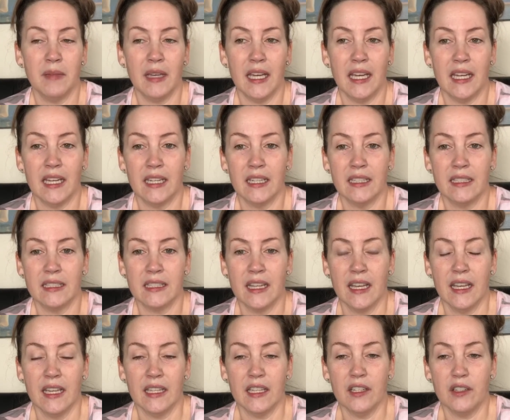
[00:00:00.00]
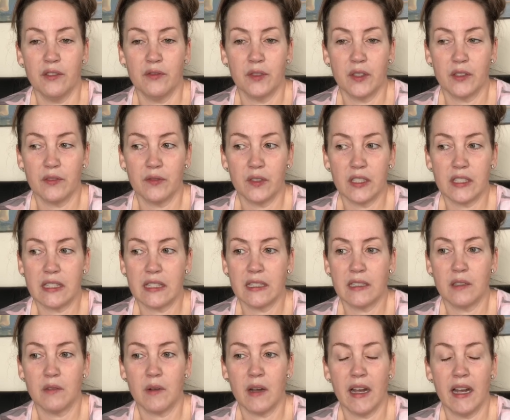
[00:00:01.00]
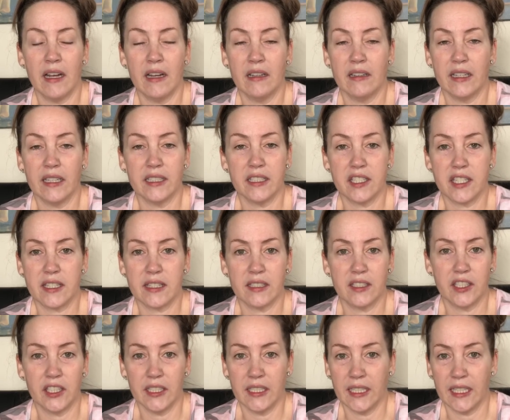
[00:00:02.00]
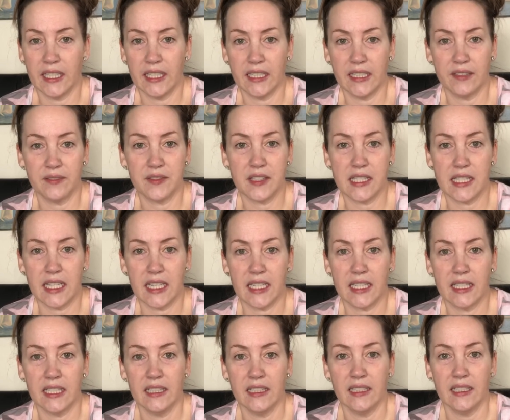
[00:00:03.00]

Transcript: And, you know, for the first little while, I just couldn't get enough steak,